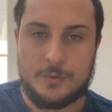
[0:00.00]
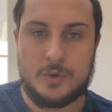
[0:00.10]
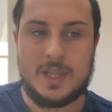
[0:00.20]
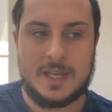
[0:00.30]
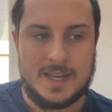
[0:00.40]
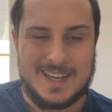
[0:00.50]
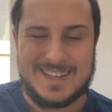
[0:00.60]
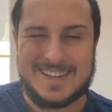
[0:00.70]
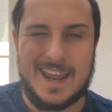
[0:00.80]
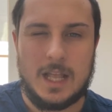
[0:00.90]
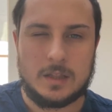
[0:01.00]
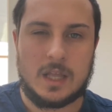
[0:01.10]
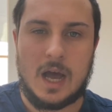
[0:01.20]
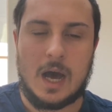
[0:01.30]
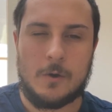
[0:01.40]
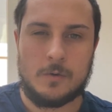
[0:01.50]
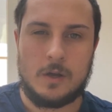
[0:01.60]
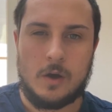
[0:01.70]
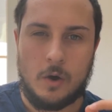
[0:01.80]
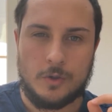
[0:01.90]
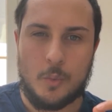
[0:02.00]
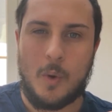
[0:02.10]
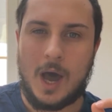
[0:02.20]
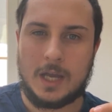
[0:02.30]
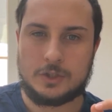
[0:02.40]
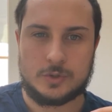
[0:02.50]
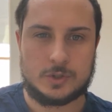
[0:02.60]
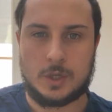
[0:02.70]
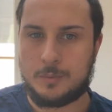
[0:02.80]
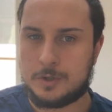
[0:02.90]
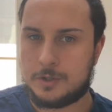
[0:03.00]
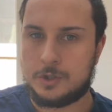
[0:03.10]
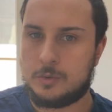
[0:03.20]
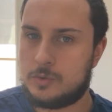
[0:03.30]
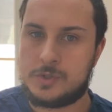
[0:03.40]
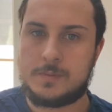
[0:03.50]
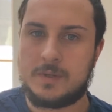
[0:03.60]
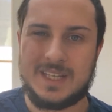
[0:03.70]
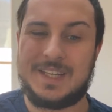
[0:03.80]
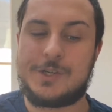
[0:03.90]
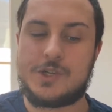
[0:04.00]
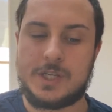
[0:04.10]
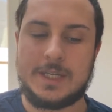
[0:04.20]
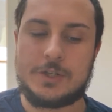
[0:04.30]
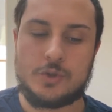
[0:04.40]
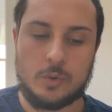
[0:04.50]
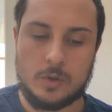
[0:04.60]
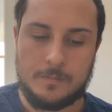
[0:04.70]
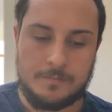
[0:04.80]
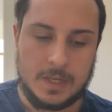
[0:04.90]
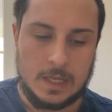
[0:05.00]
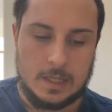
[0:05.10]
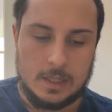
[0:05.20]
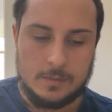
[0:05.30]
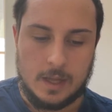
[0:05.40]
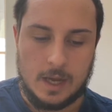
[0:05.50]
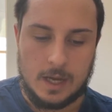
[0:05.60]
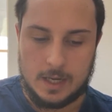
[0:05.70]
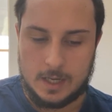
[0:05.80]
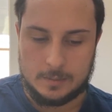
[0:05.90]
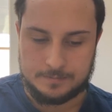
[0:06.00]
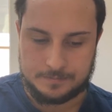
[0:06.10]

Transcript: really nail down on why should someone use each tool. Another